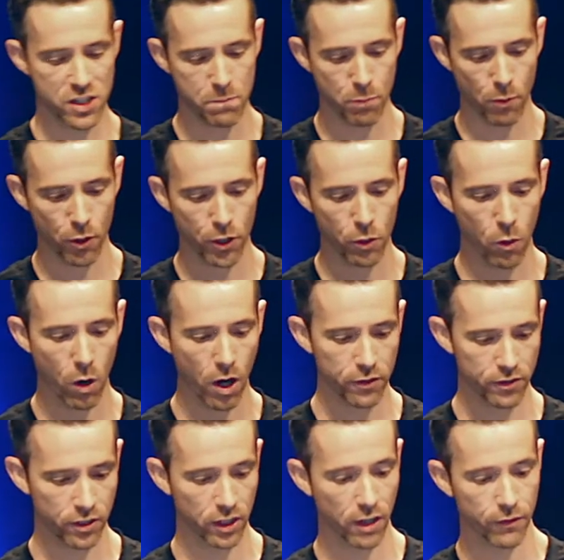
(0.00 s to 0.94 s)
spur you
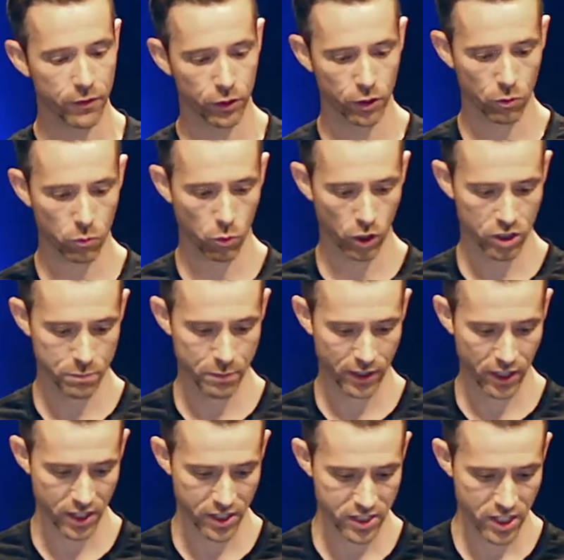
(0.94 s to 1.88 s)
on to love and good works,
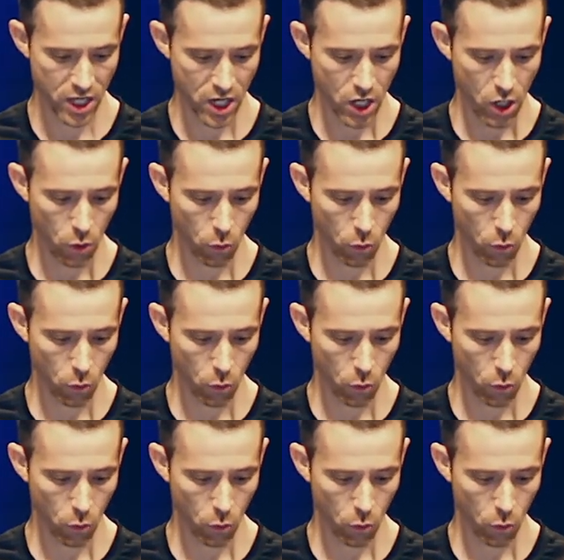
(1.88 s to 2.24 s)
because